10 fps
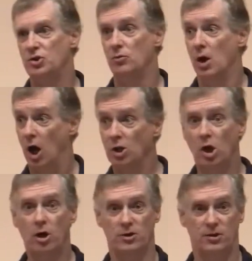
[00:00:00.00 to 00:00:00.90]
you,
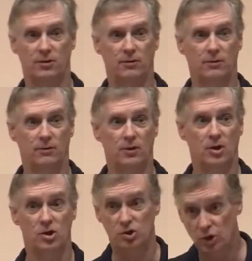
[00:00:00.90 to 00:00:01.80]
alert.
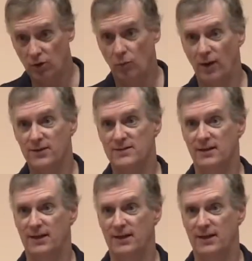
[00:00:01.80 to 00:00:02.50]
You're the one that's in